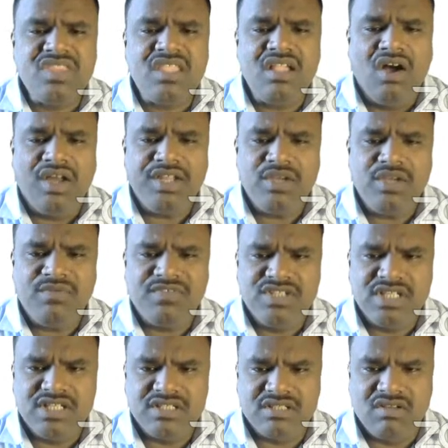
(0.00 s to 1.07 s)

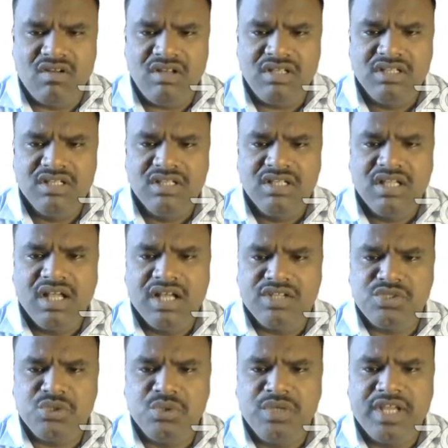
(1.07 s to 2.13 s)
Aureofungin salt
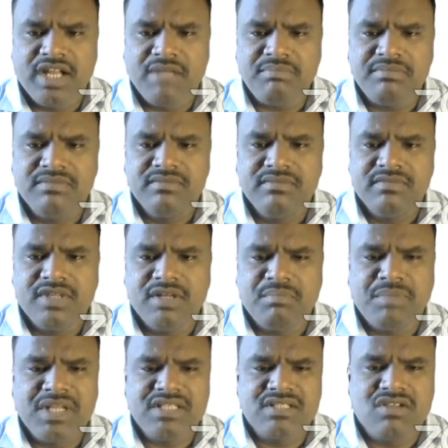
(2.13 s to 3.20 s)
2 gram
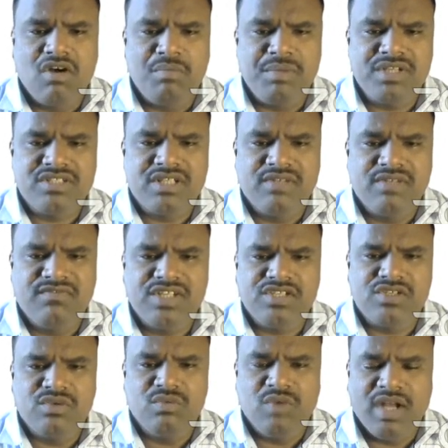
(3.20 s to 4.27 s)
plus copper sulfate
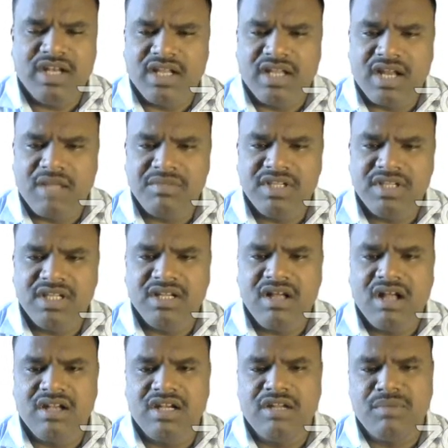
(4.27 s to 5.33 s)
1 gram in
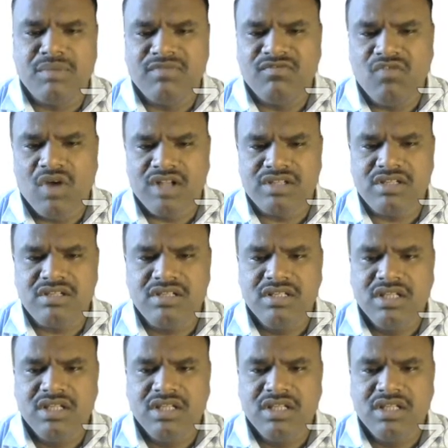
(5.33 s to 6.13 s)
100 ml of water,